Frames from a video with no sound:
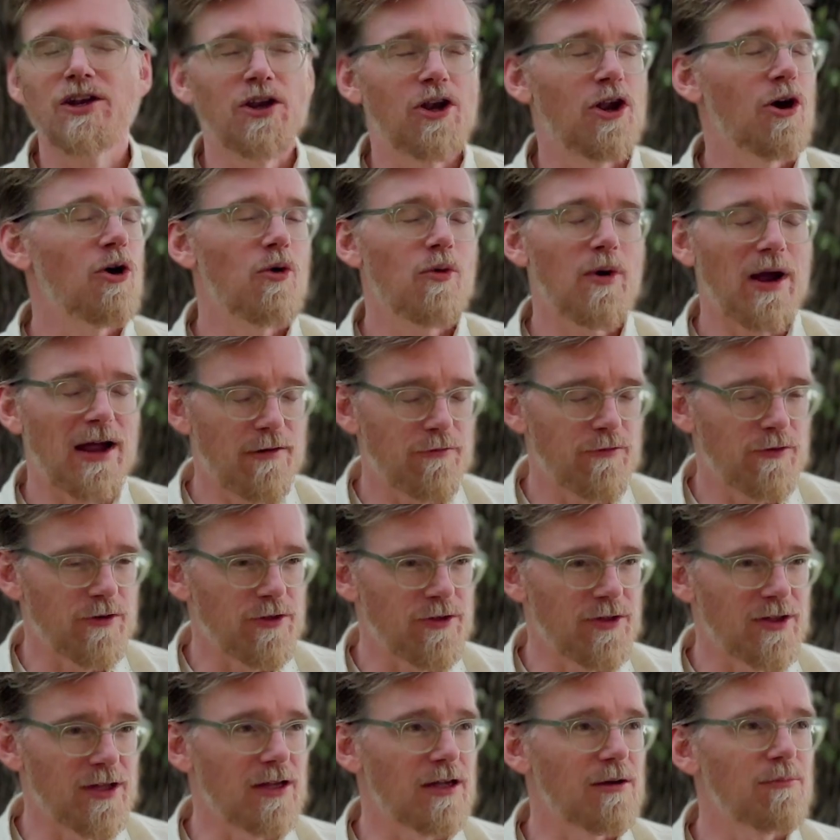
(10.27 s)
Know
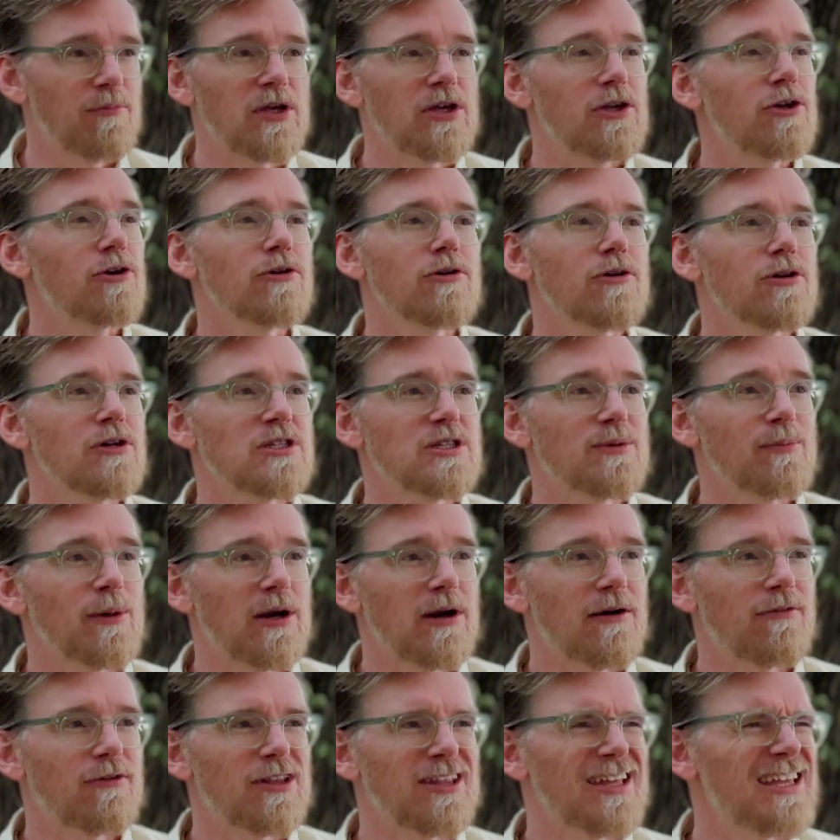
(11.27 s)
everything. Be curious
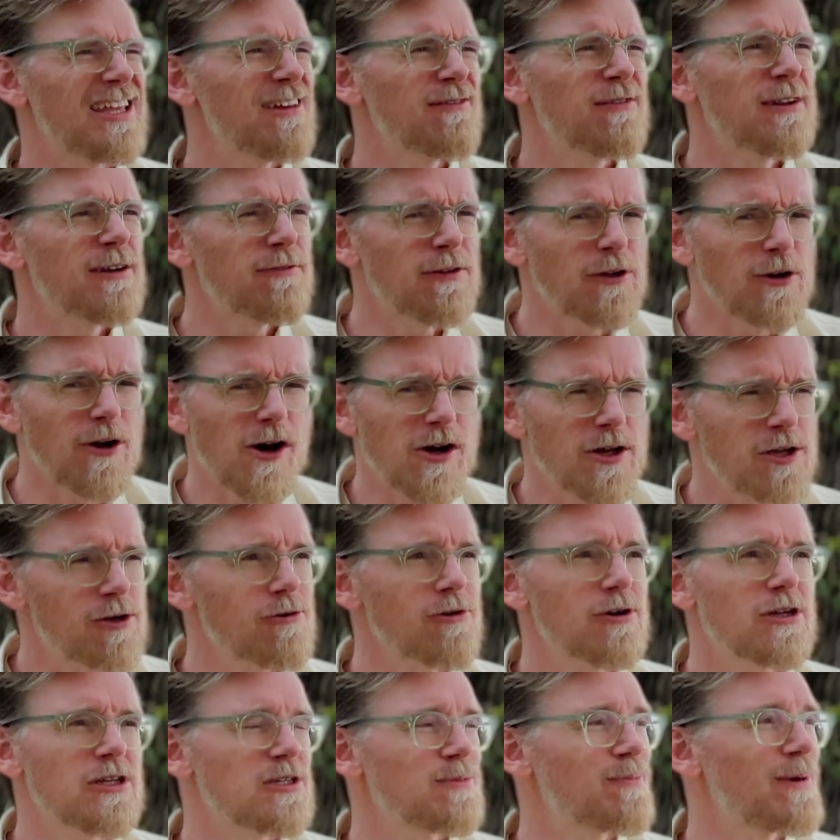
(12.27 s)
about everything. Even if you're not
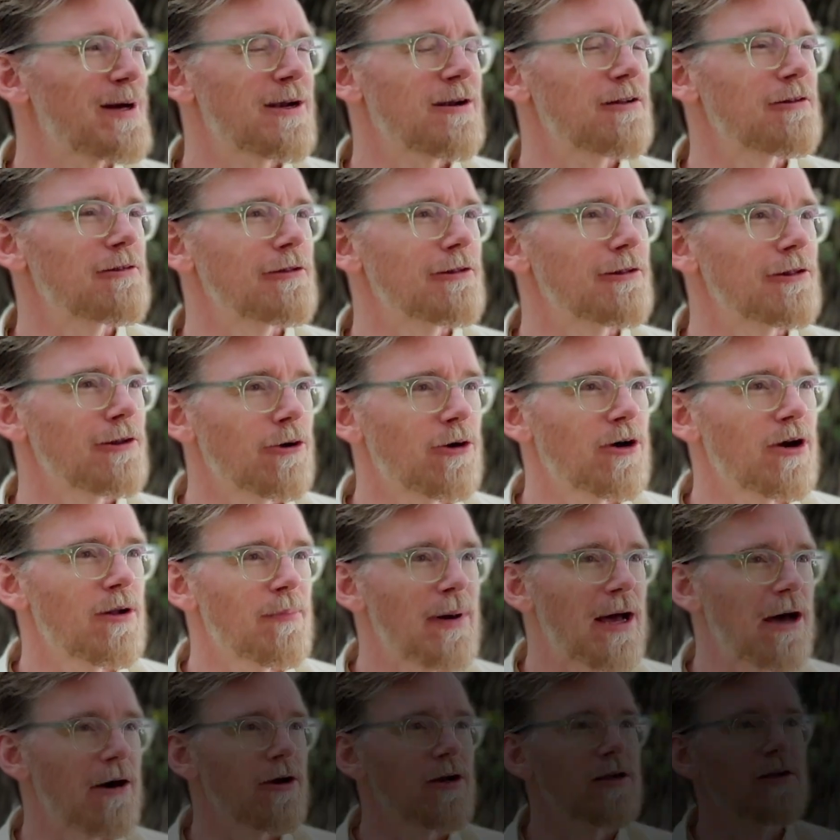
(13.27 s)
curious about it, learn
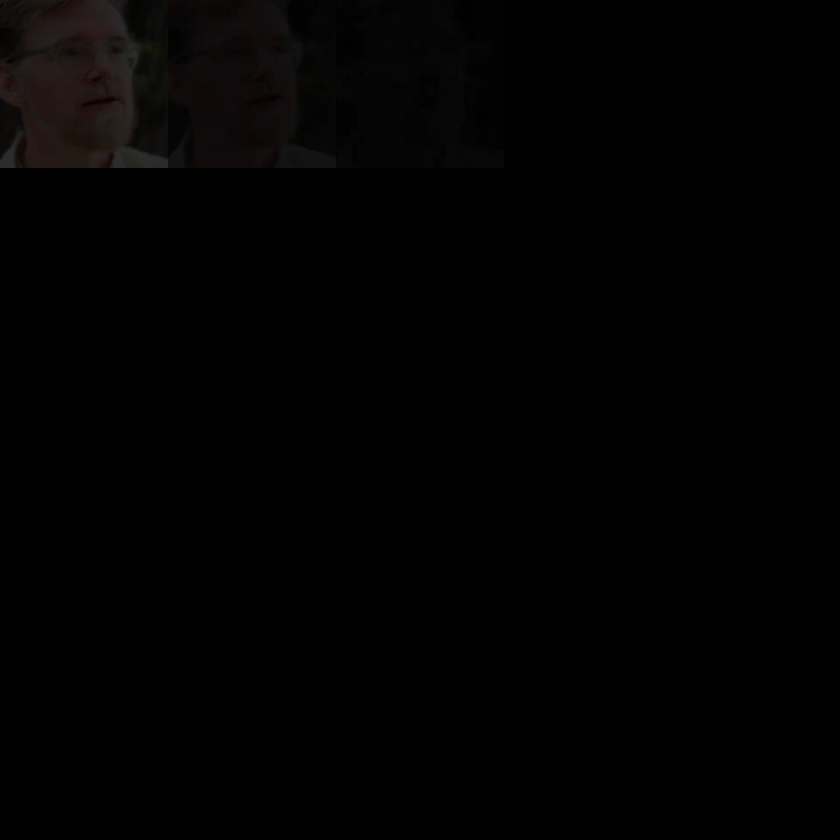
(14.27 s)
about it.